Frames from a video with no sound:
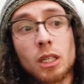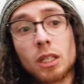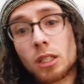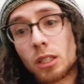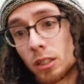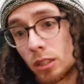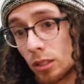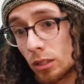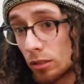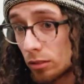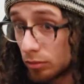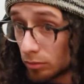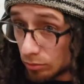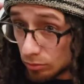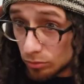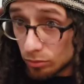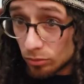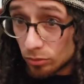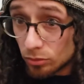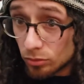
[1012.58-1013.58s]
and then
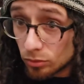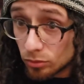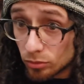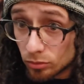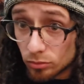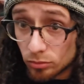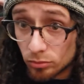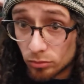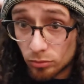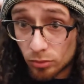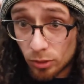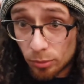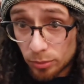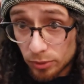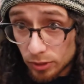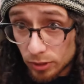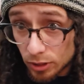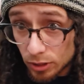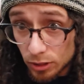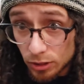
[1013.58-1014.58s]
through
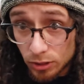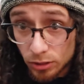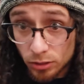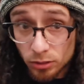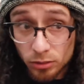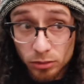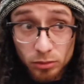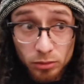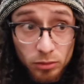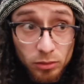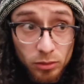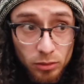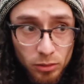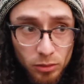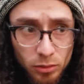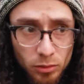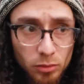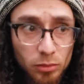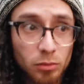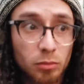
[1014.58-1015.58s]
repetition, you
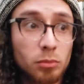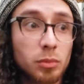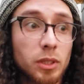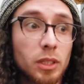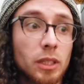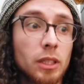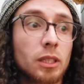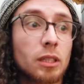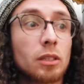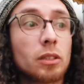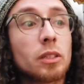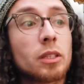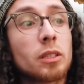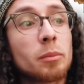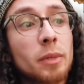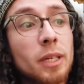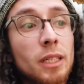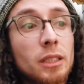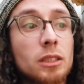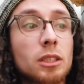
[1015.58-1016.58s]
know, playing, learning
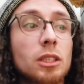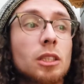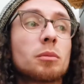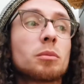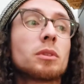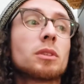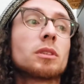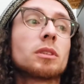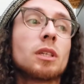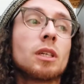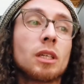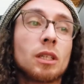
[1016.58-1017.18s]
matchups,